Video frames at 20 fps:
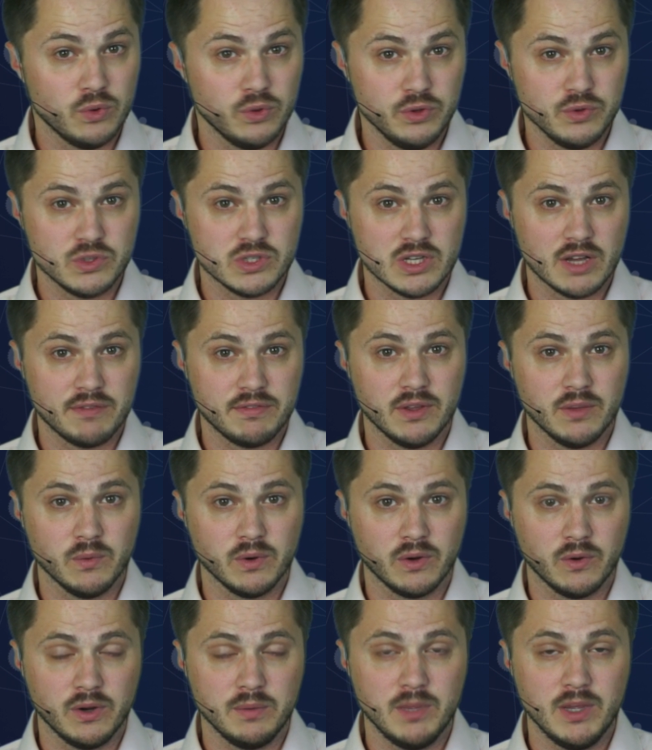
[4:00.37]
cool new stuff that
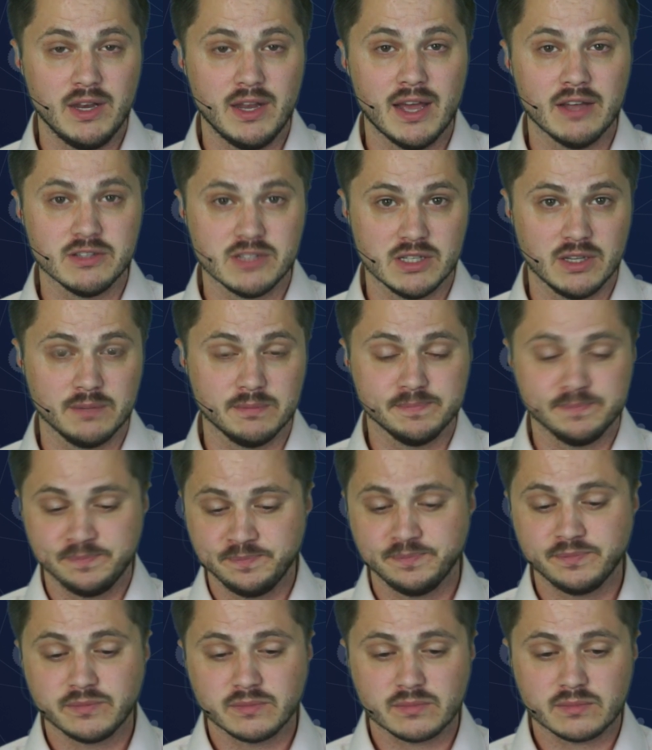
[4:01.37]
we're going to be announcing.
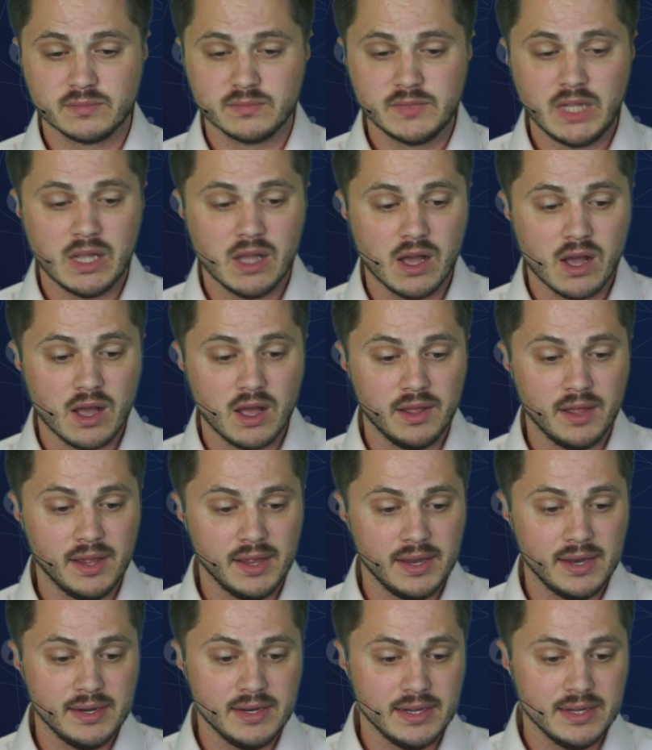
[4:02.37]

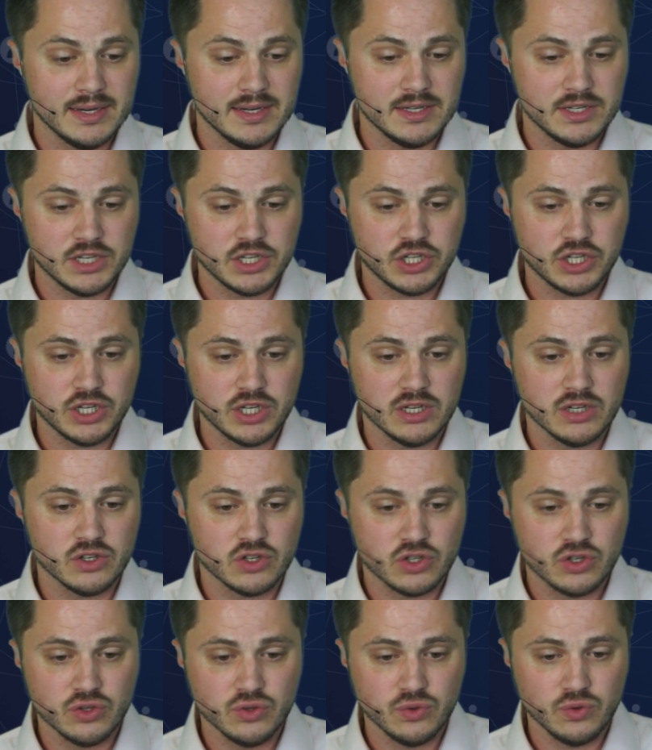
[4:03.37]
And in addition
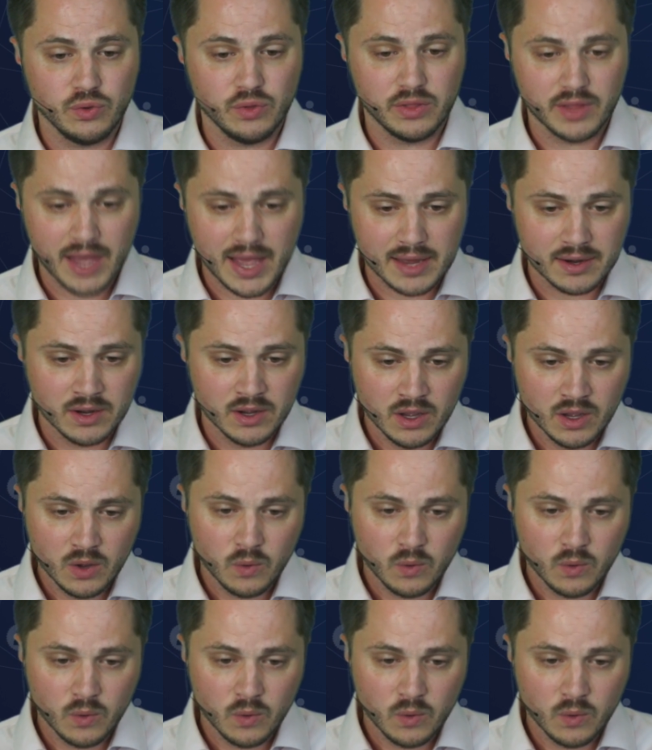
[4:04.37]
to that,